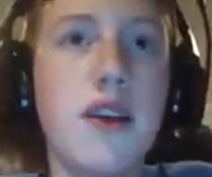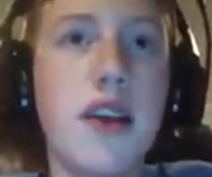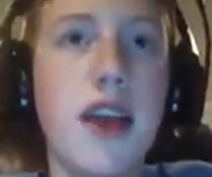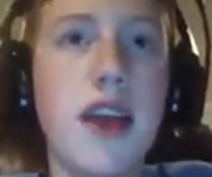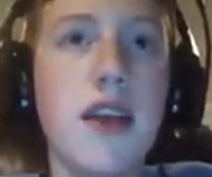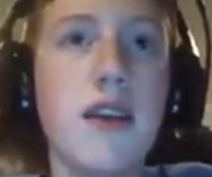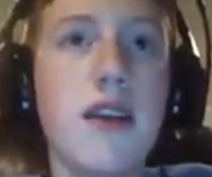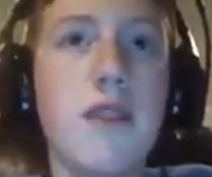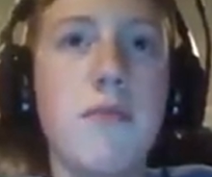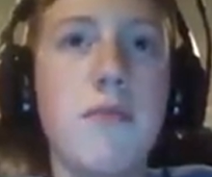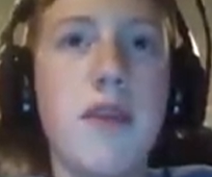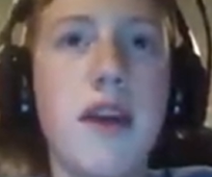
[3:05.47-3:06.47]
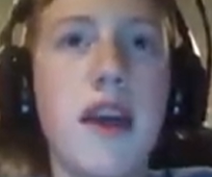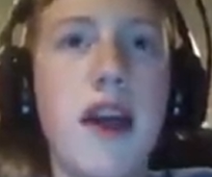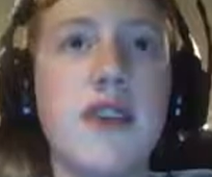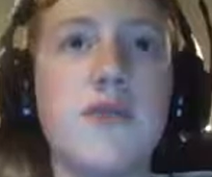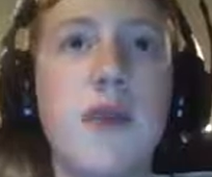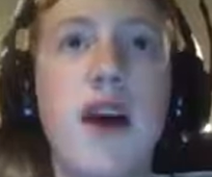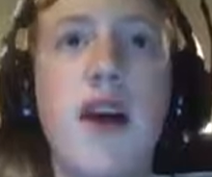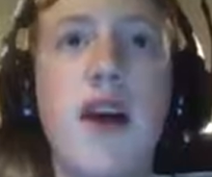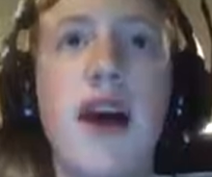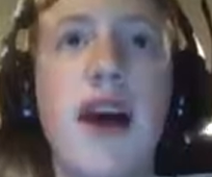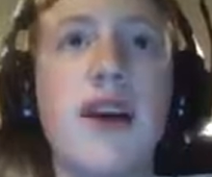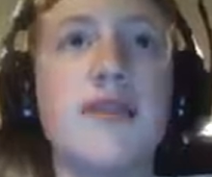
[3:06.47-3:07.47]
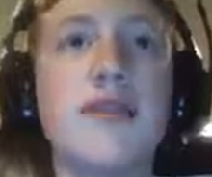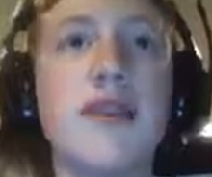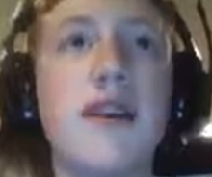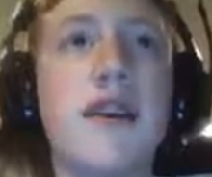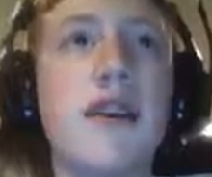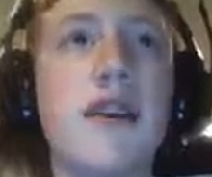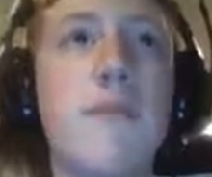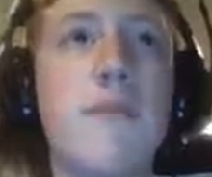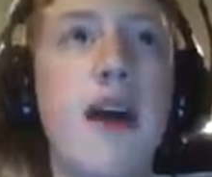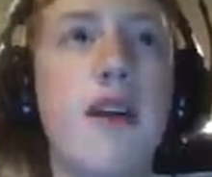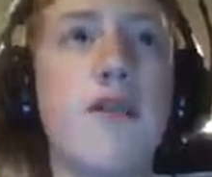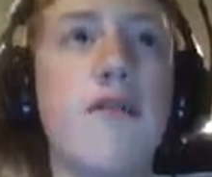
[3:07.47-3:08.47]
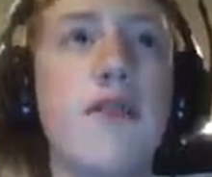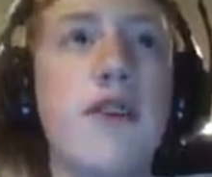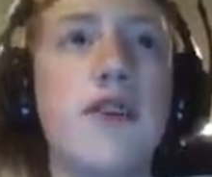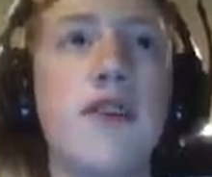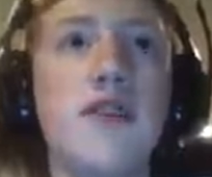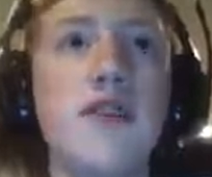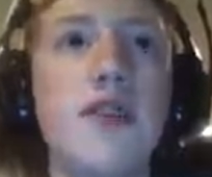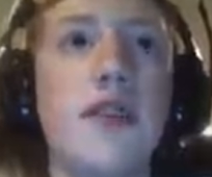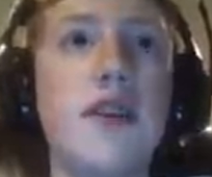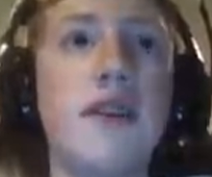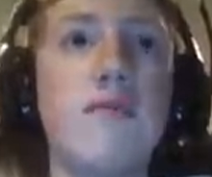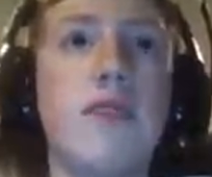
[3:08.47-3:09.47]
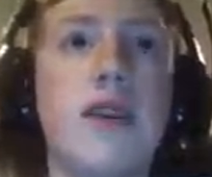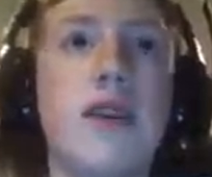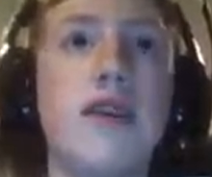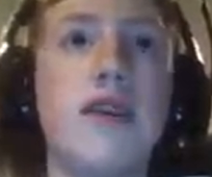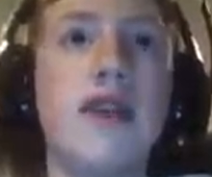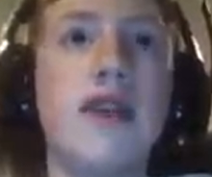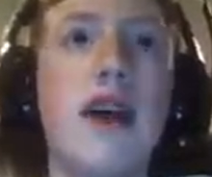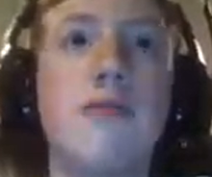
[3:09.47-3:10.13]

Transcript: game gameplay as well as Battlefield because I'm